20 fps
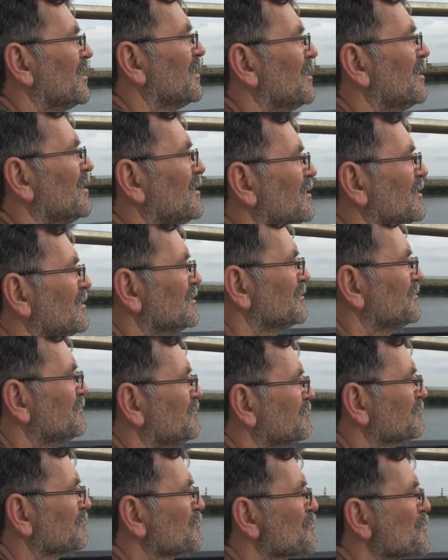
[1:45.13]
would you? I mean, a
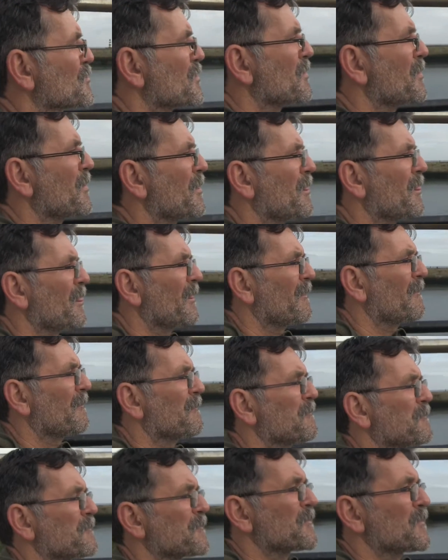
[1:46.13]
lot of people say
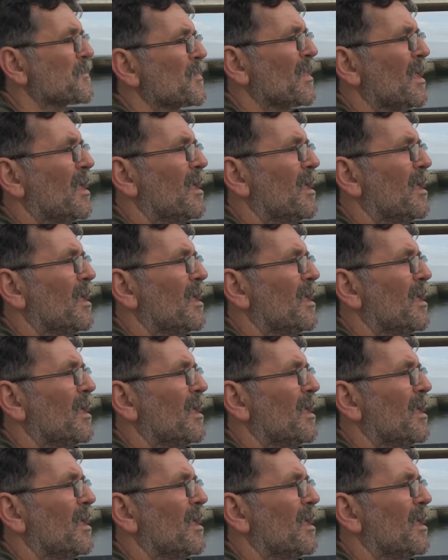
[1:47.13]
that. And